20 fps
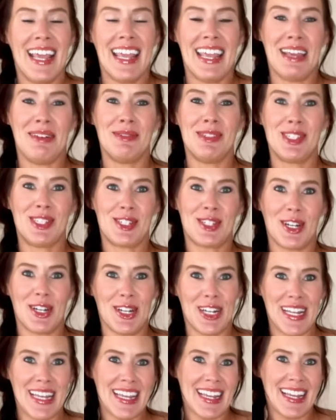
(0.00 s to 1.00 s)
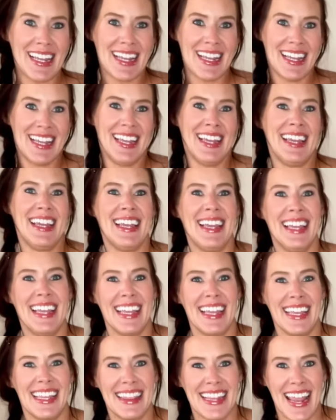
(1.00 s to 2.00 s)
it was dirty
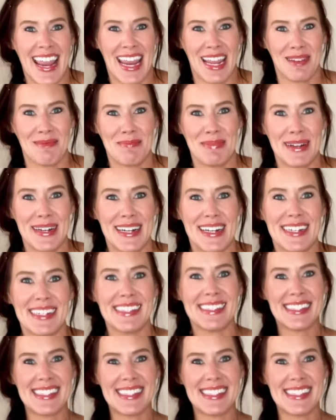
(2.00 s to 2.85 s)
in the hamper,